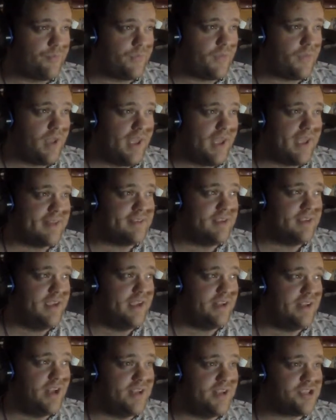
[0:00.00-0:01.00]
And
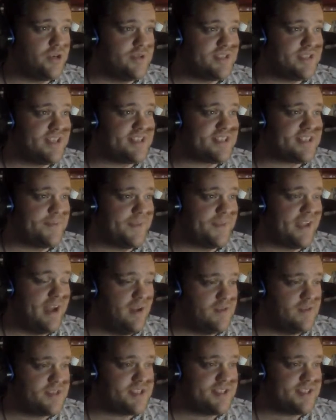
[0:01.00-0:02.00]
it turns into something
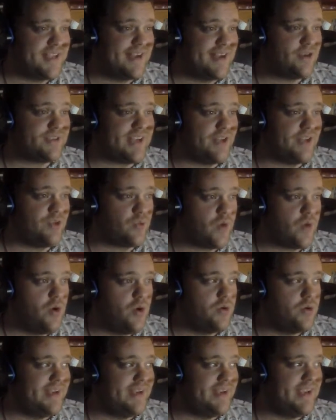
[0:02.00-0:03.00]
else later down the
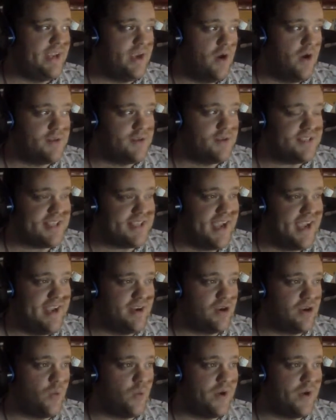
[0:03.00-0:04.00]
road, eons
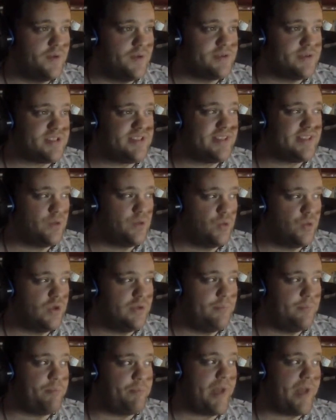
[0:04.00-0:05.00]
later, where there's
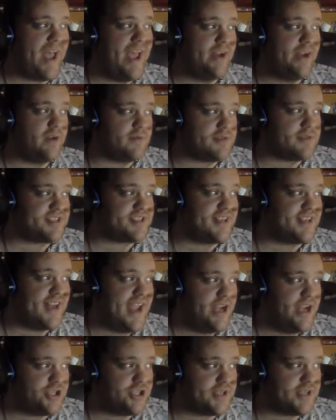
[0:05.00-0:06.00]
literal banners,
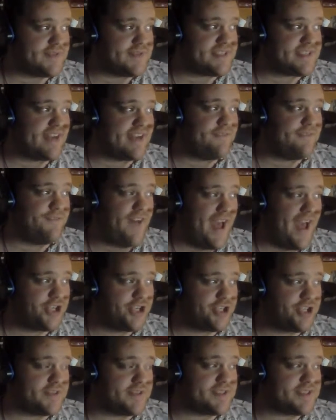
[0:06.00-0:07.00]
nations, and
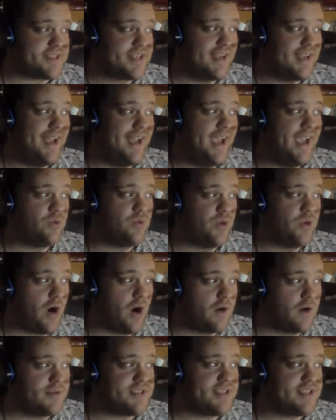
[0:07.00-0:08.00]
factions in
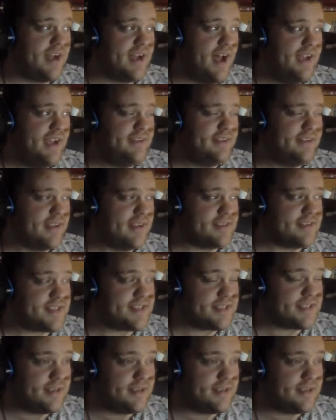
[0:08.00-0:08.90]
regards to kindness.